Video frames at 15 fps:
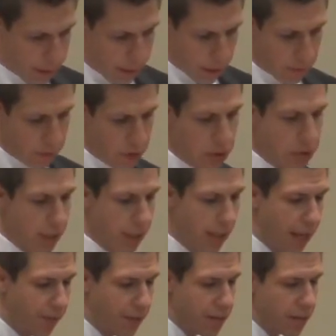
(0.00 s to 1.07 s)
In verses
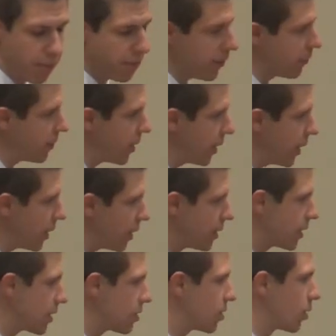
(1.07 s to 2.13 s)
11 to 15, he
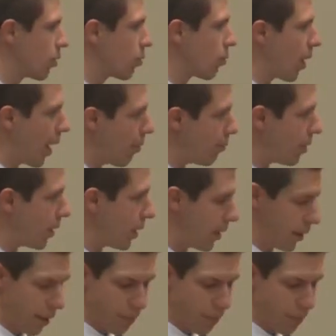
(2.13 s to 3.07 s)
says the grounding,